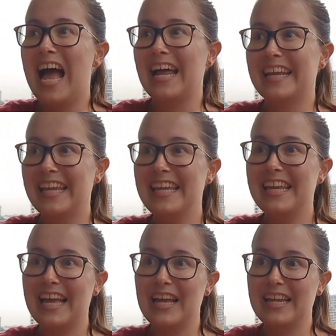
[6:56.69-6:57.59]
and
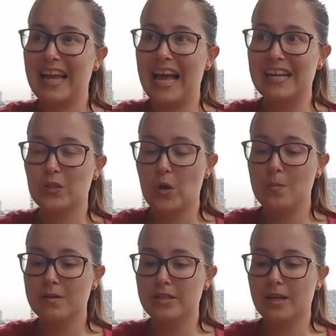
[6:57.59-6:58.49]
he has
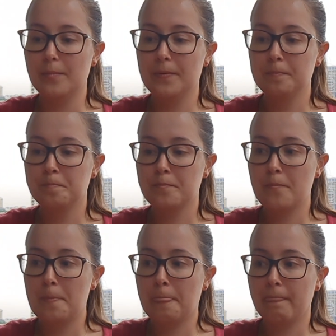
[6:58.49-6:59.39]
opened up
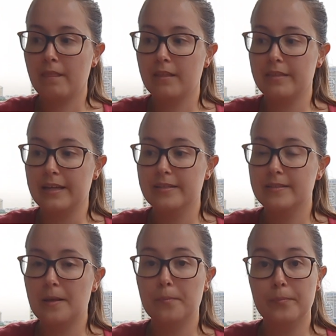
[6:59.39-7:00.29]
this